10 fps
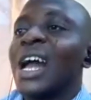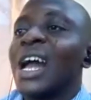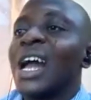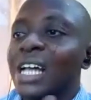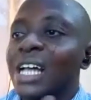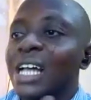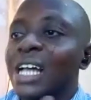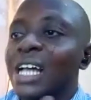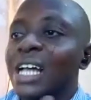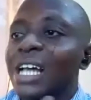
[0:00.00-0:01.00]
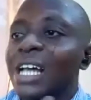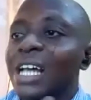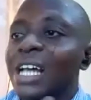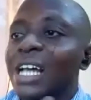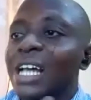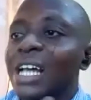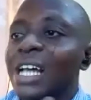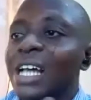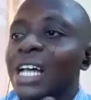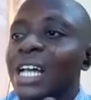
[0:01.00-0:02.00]
as well as the extension
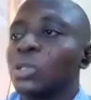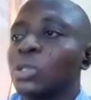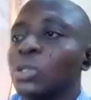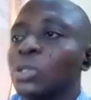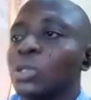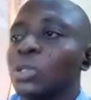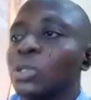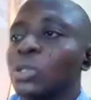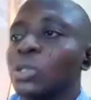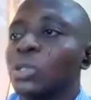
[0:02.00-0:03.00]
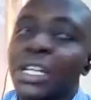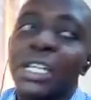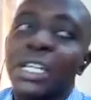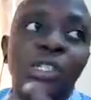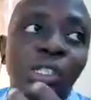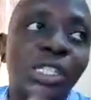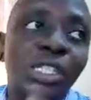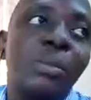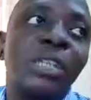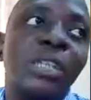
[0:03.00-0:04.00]
teaching methods. So we have different
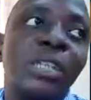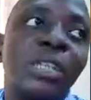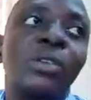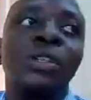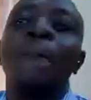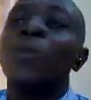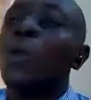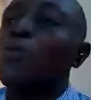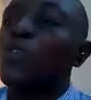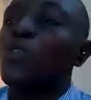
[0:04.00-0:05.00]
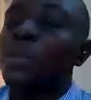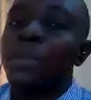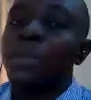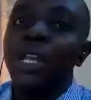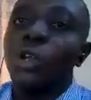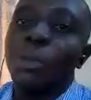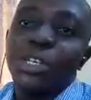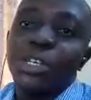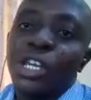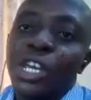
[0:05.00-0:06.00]
extension teaching methods. We may
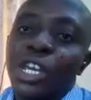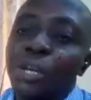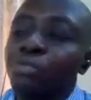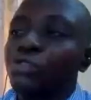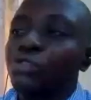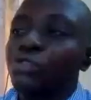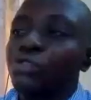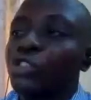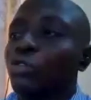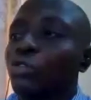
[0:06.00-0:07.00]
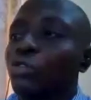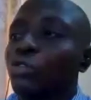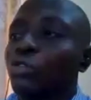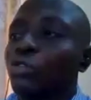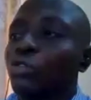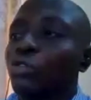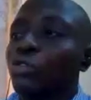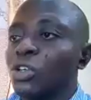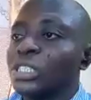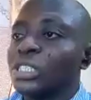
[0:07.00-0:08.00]
not be able to
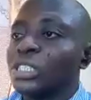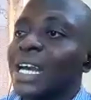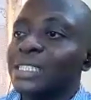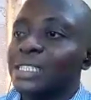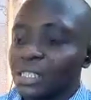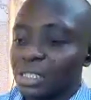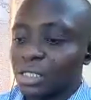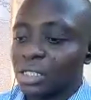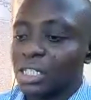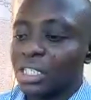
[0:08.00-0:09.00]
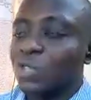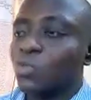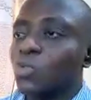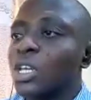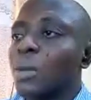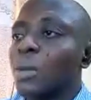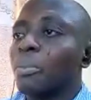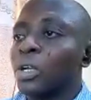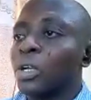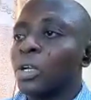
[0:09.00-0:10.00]
touch on that this
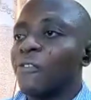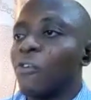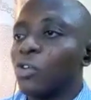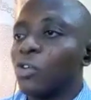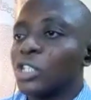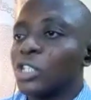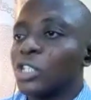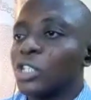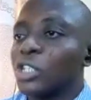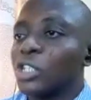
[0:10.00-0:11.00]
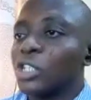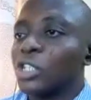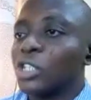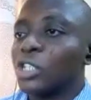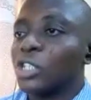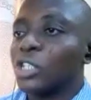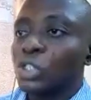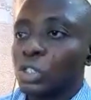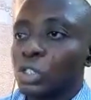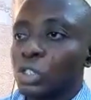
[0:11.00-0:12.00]
week, but the following week we'll
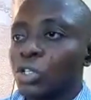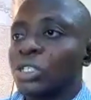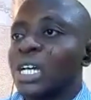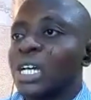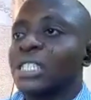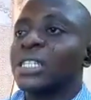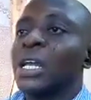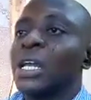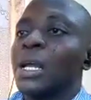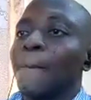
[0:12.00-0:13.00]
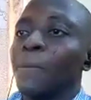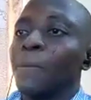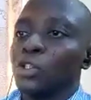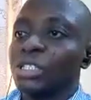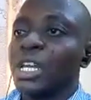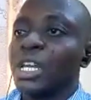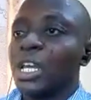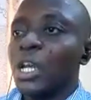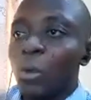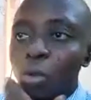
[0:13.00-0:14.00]
touch on that. But
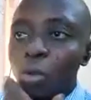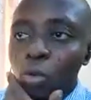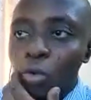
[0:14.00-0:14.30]
today